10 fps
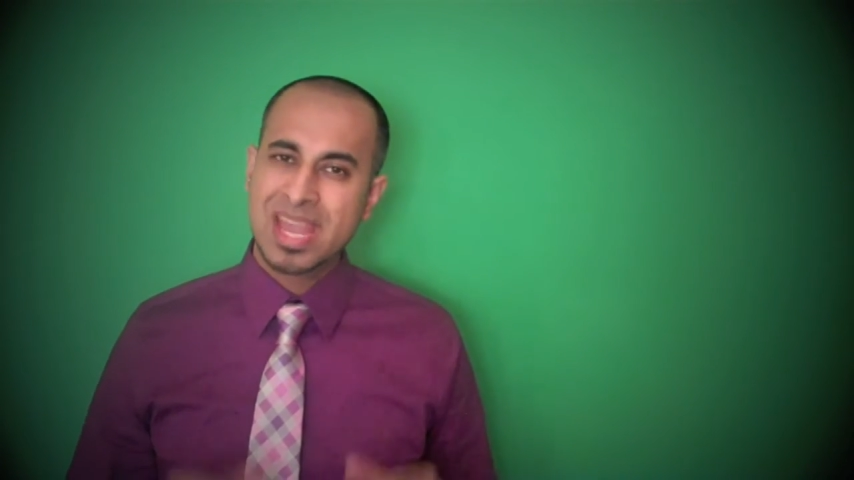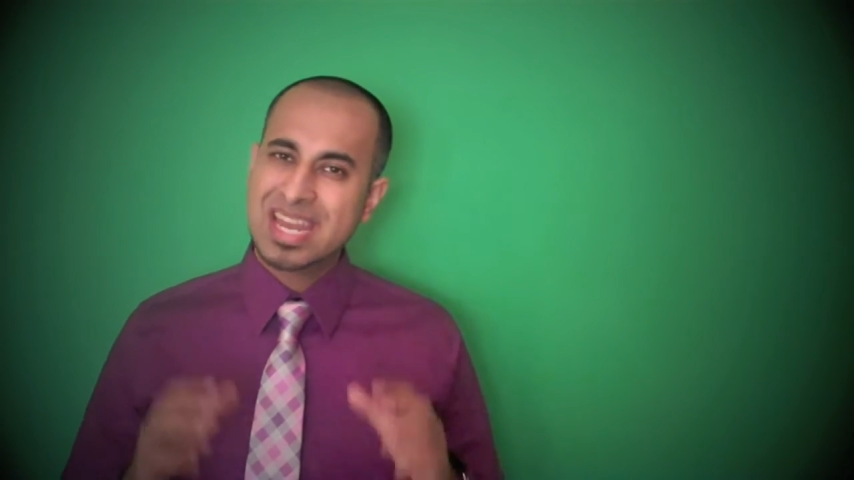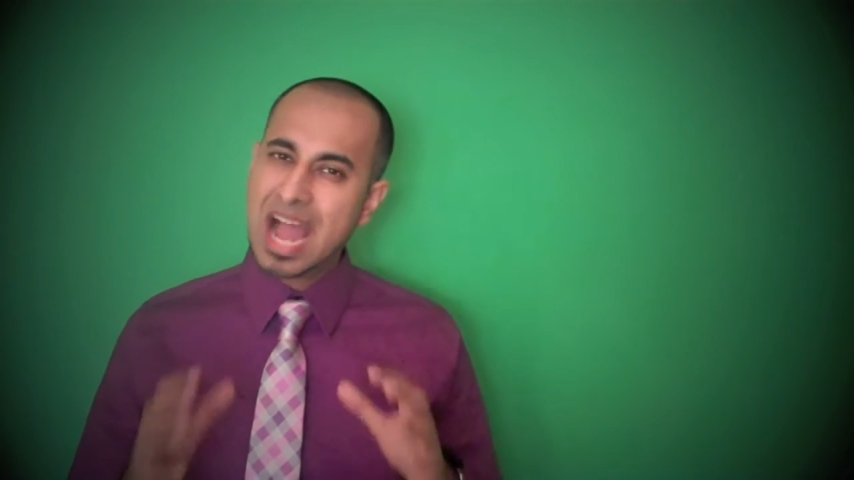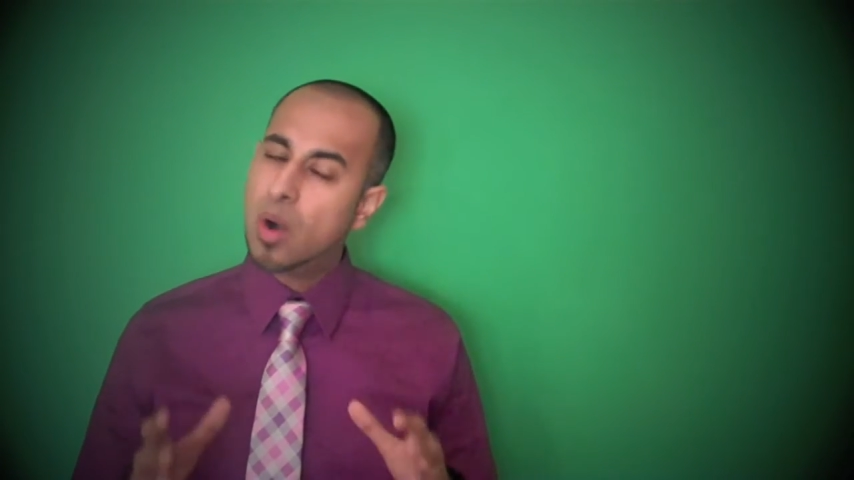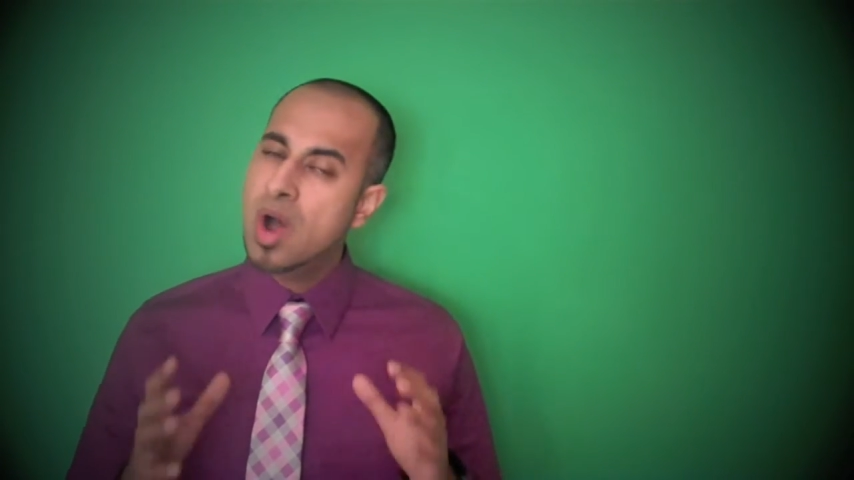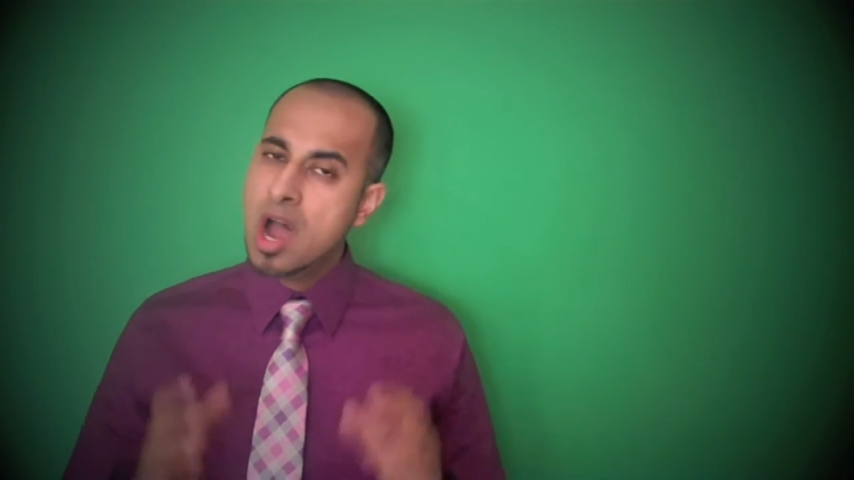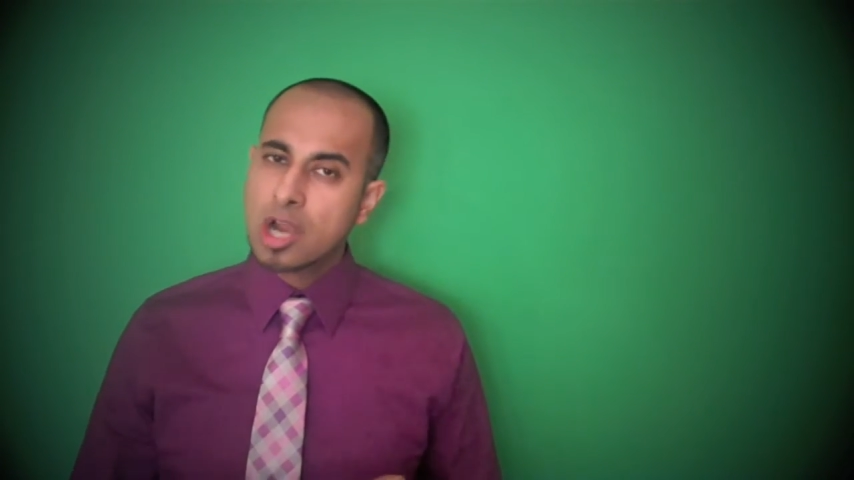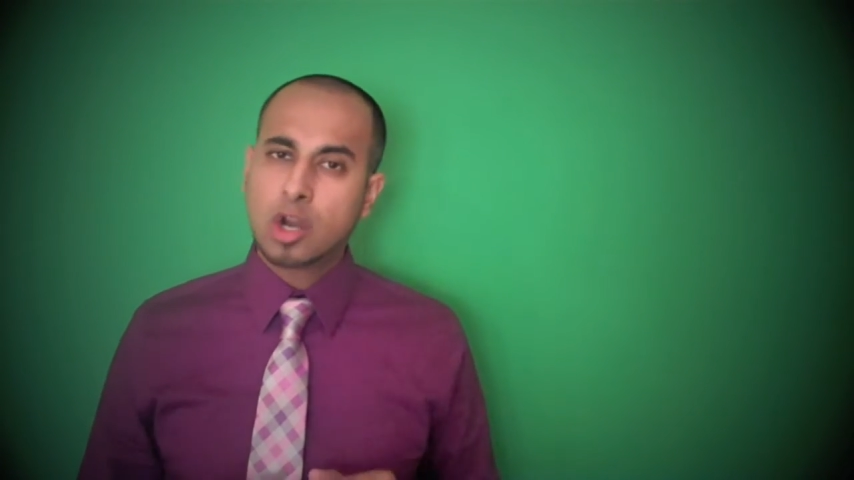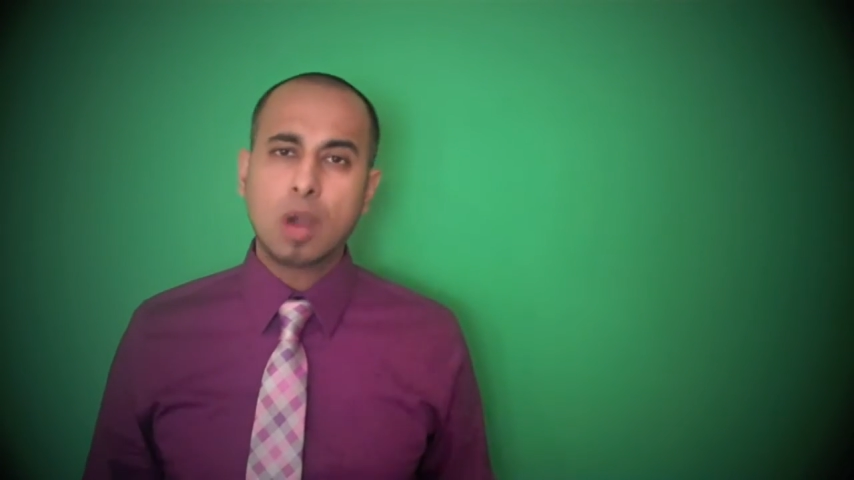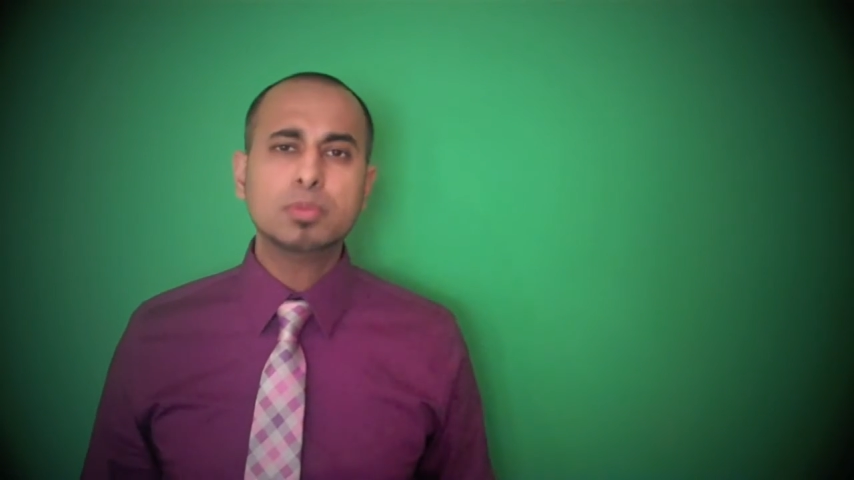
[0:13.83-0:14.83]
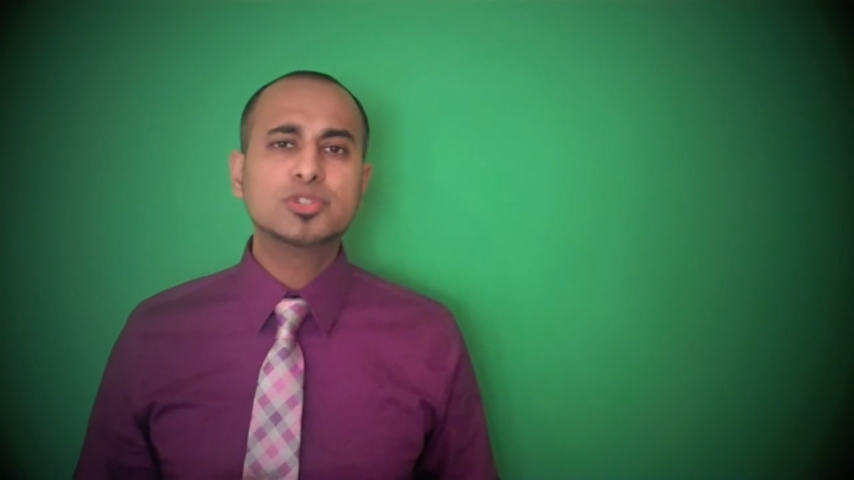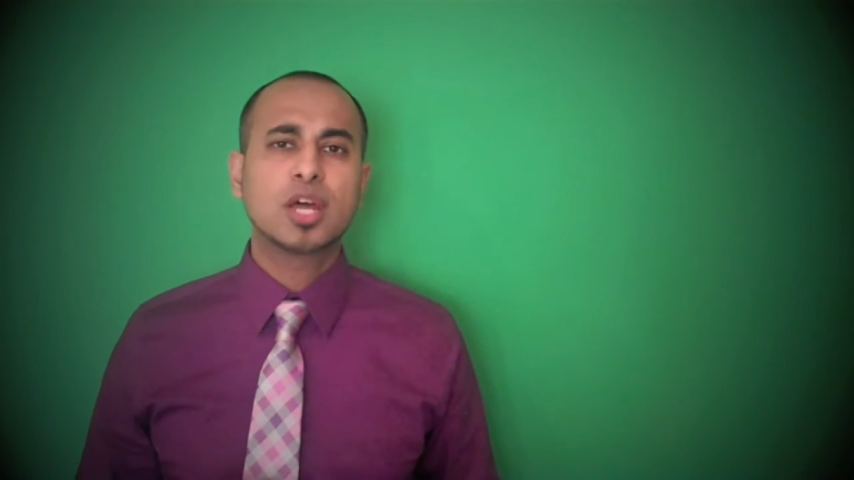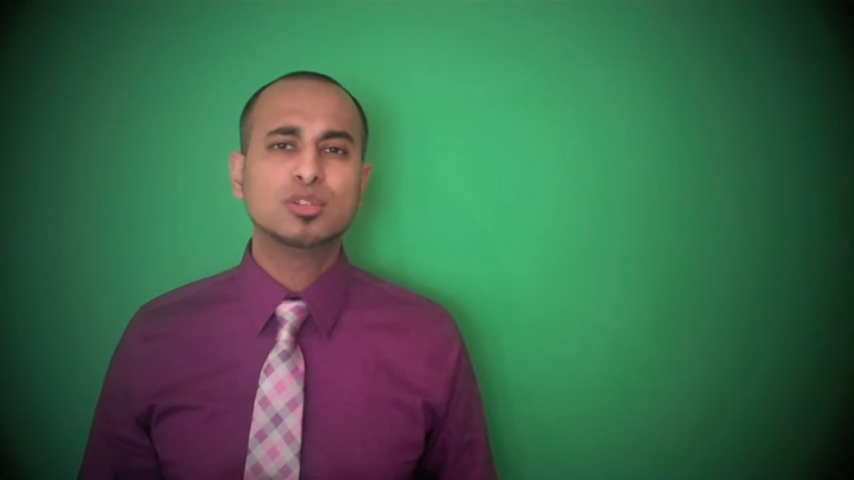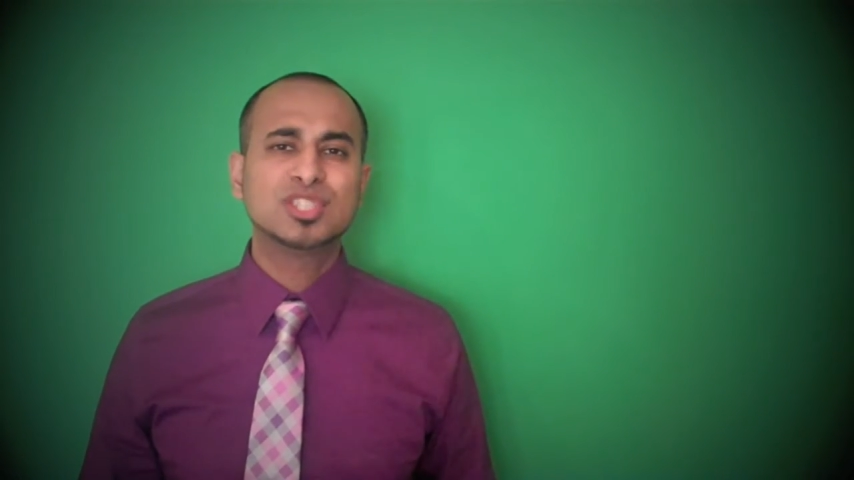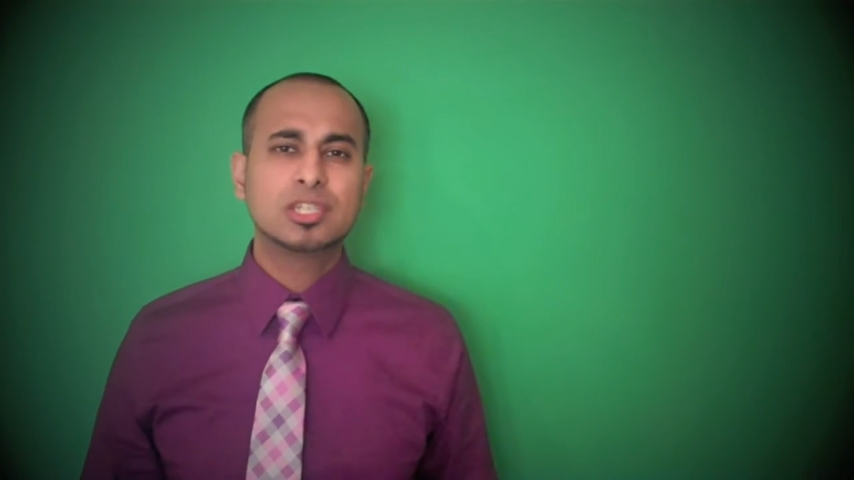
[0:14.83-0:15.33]
Now, carpal
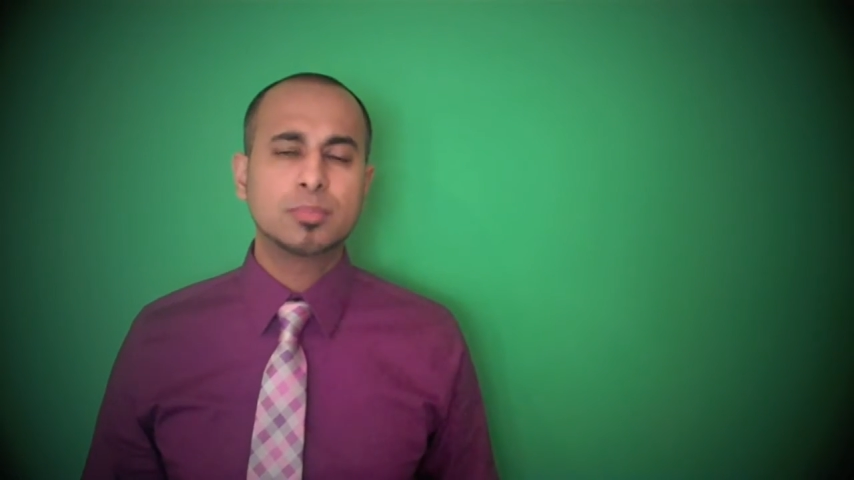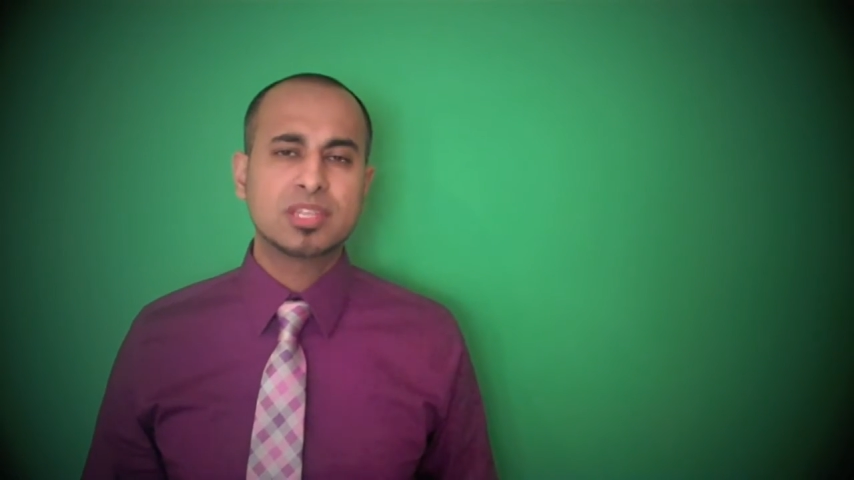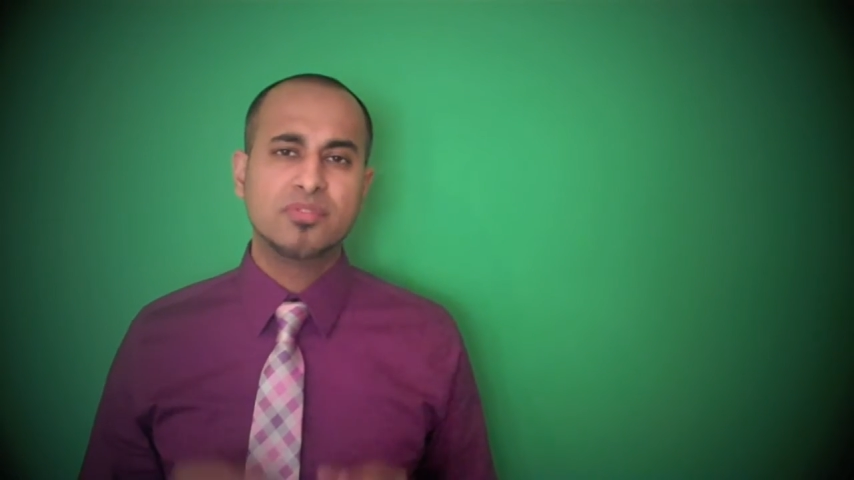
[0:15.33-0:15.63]
tunnel syndrome is